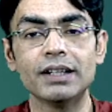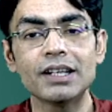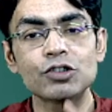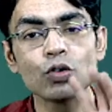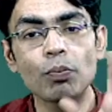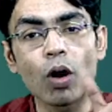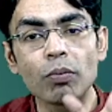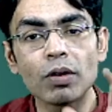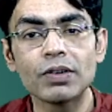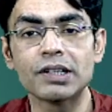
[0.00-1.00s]
there is no
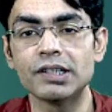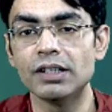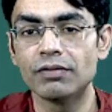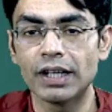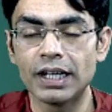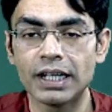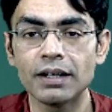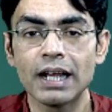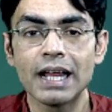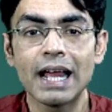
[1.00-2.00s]
problem with the serum ferritin.
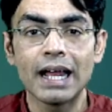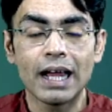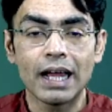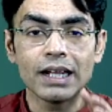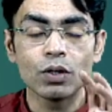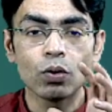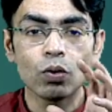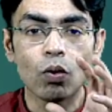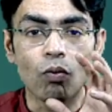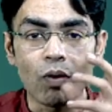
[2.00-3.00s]

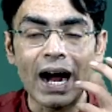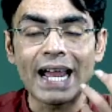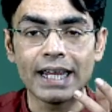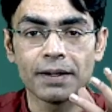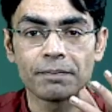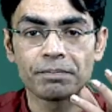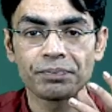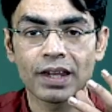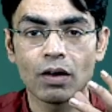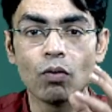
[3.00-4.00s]
Why?
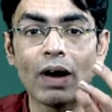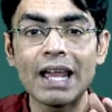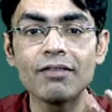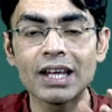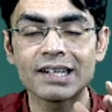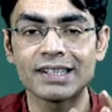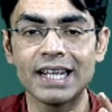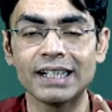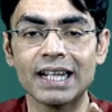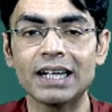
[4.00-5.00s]
Why we are
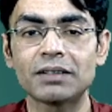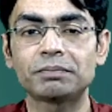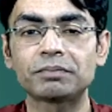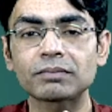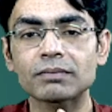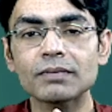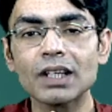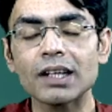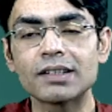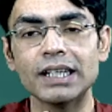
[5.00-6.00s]
saying that?
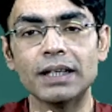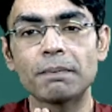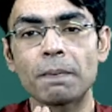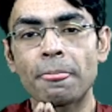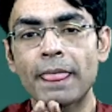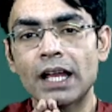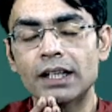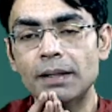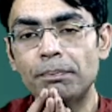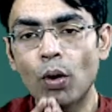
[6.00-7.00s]
See,
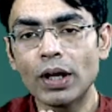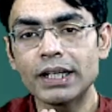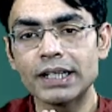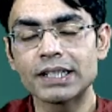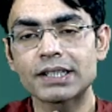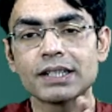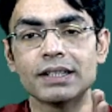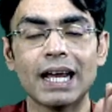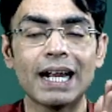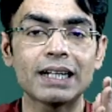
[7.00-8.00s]
the point is
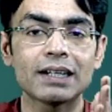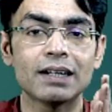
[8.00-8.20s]
that